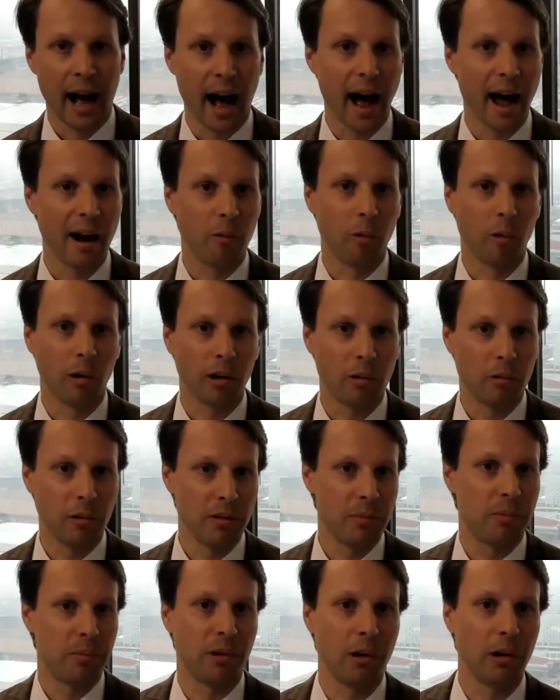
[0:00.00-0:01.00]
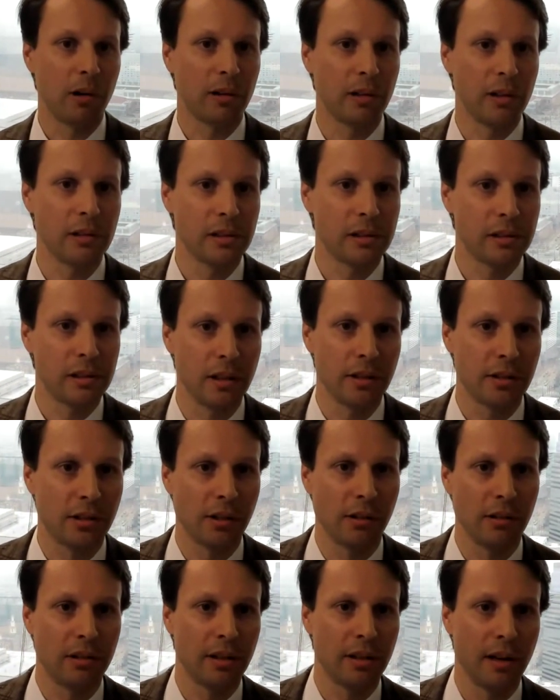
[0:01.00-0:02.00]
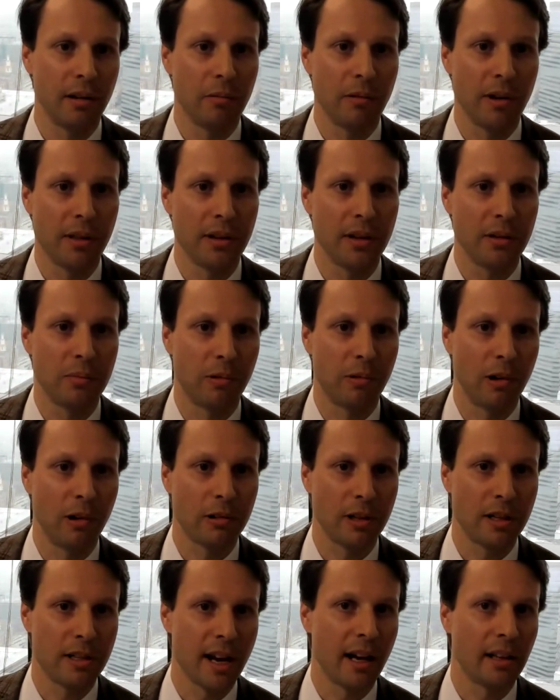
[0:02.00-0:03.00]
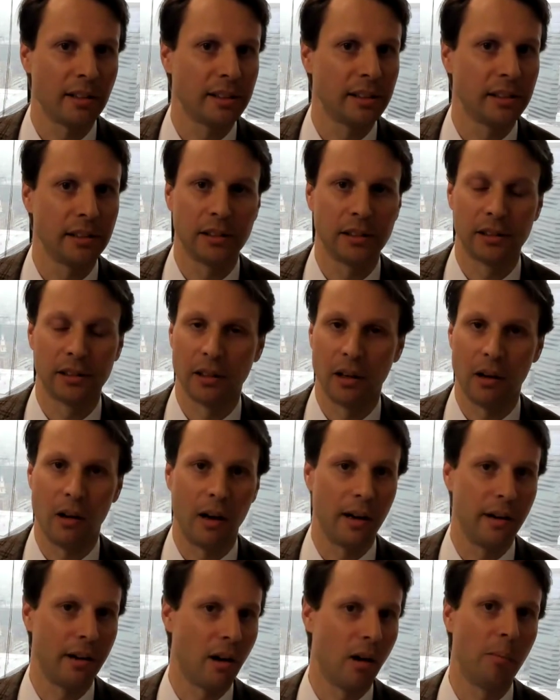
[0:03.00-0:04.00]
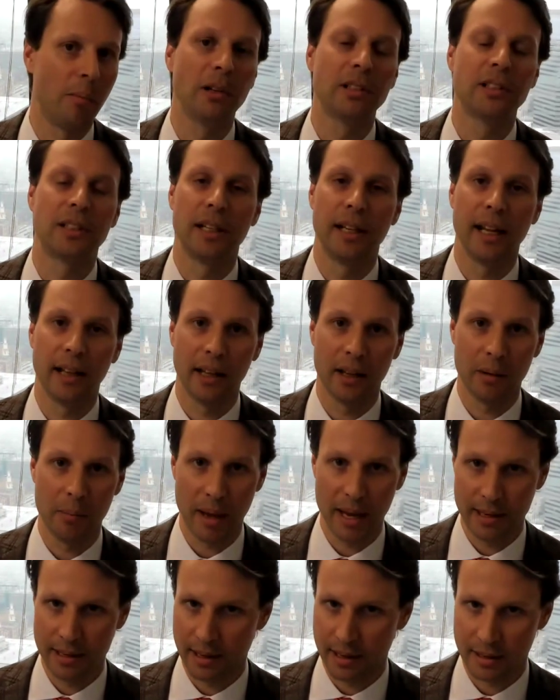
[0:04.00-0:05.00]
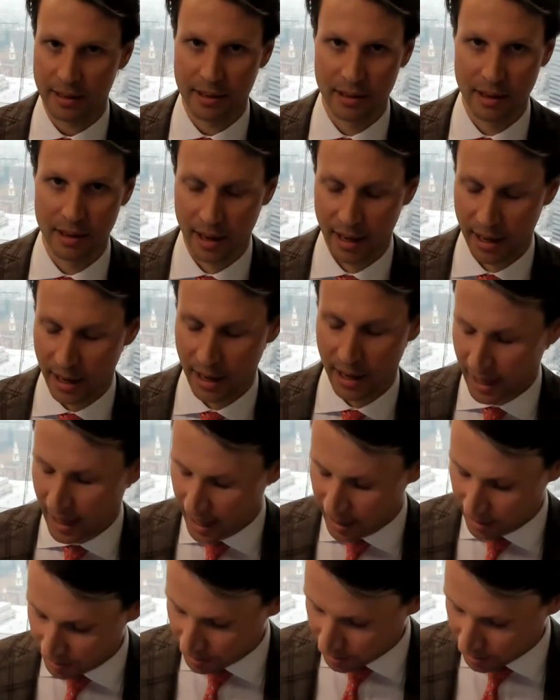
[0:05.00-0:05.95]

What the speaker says: I work with brokers associated with these brokerage houses on almost a daily basis. And